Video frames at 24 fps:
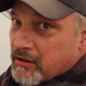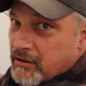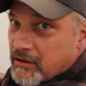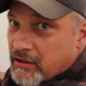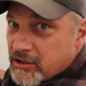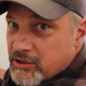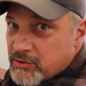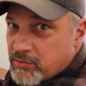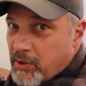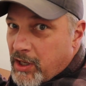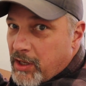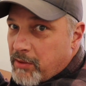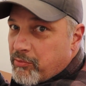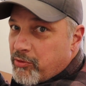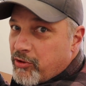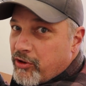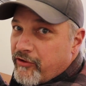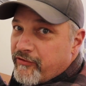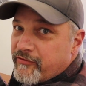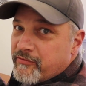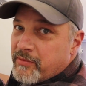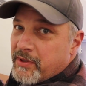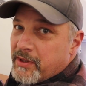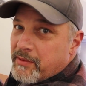This might
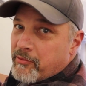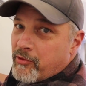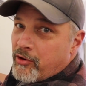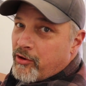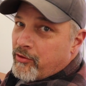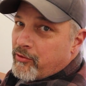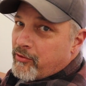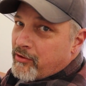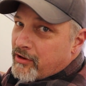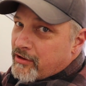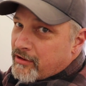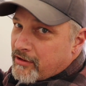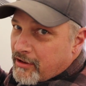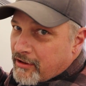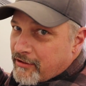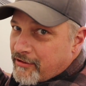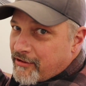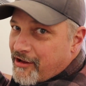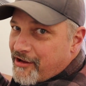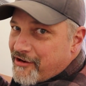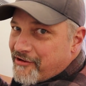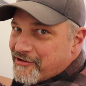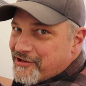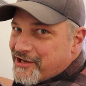prove to be more work than I
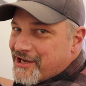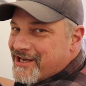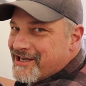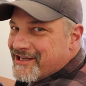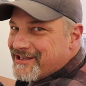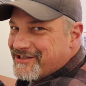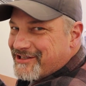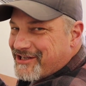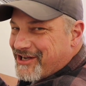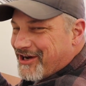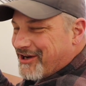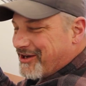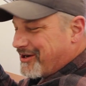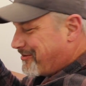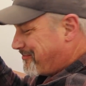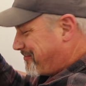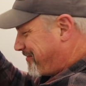thought it was going to